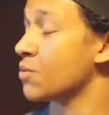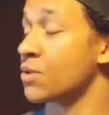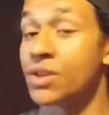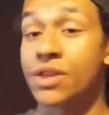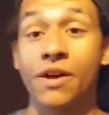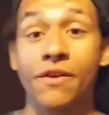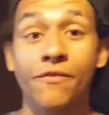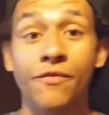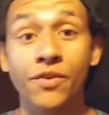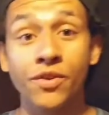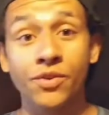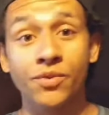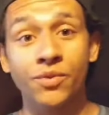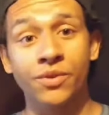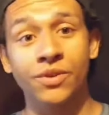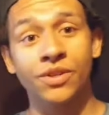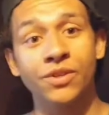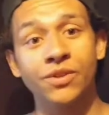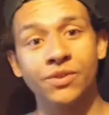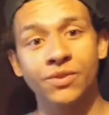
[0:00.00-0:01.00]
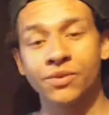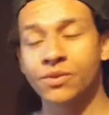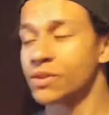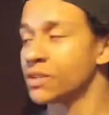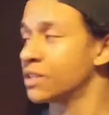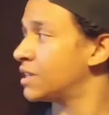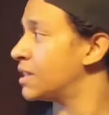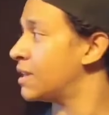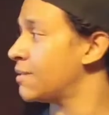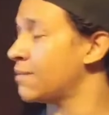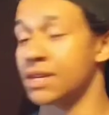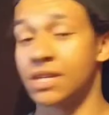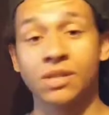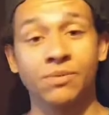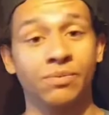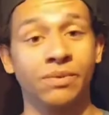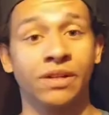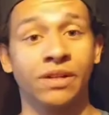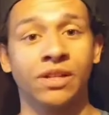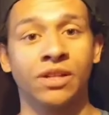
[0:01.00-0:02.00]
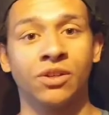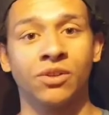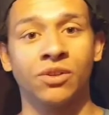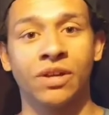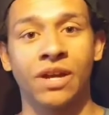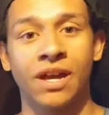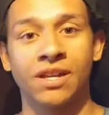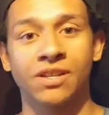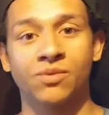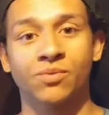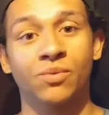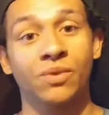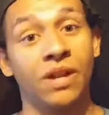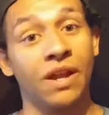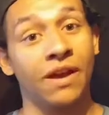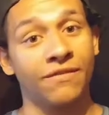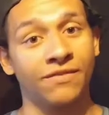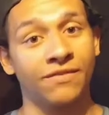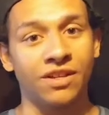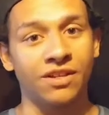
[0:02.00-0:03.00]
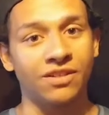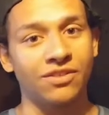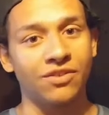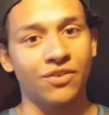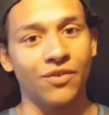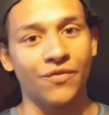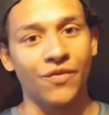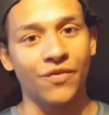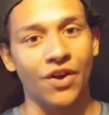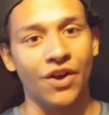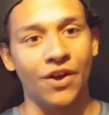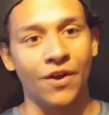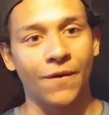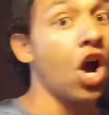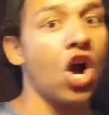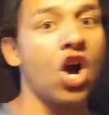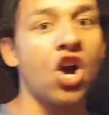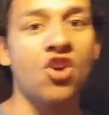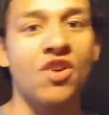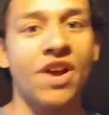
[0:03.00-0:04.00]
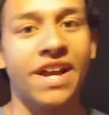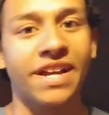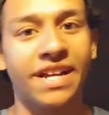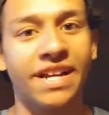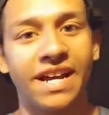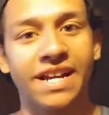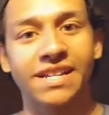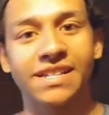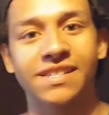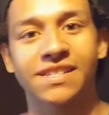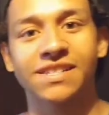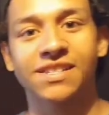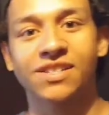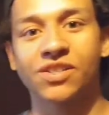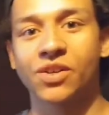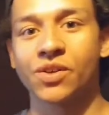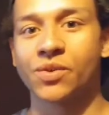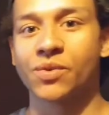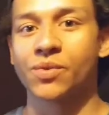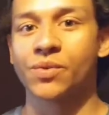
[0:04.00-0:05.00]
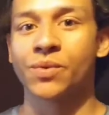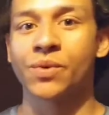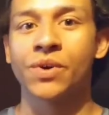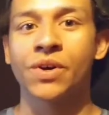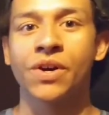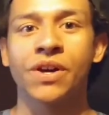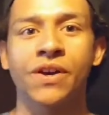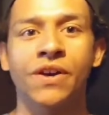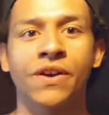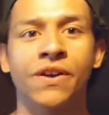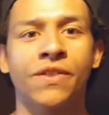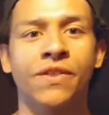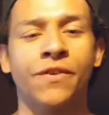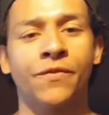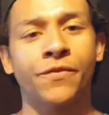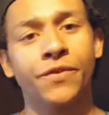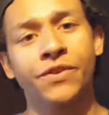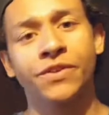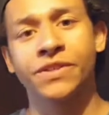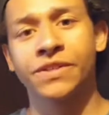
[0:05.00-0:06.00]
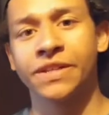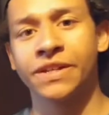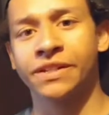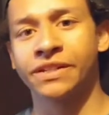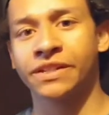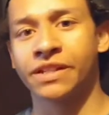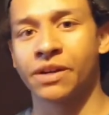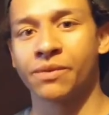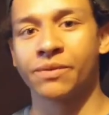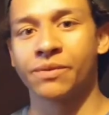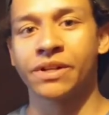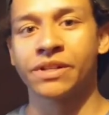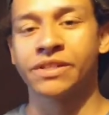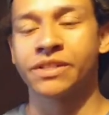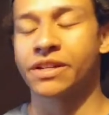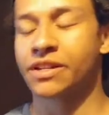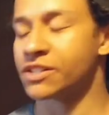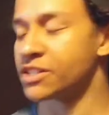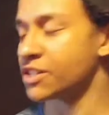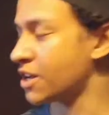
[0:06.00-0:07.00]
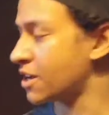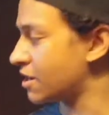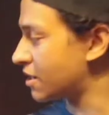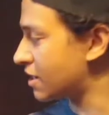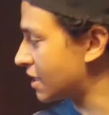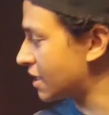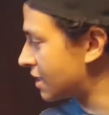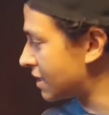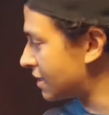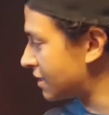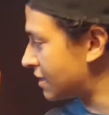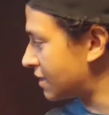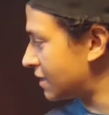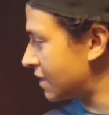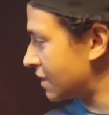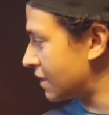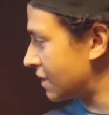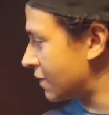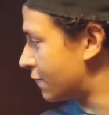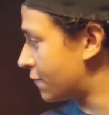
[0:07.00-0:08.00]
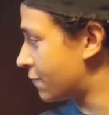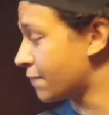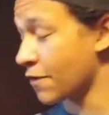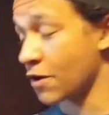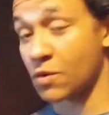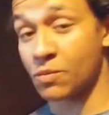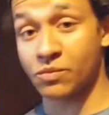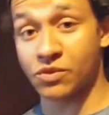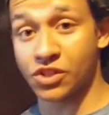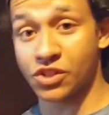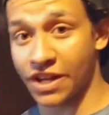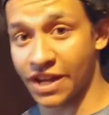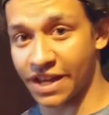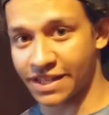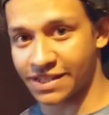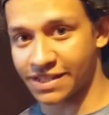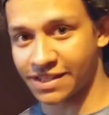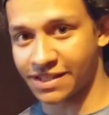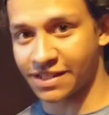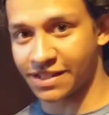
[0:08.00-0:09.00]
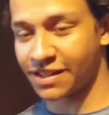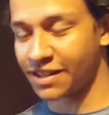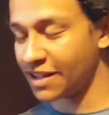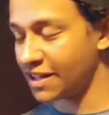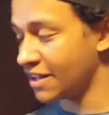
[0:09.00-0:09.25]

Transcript: without further ado, let me explain to you guys what I've done so far. Alright guys, so the first thing that I want to touch on is the foam chest.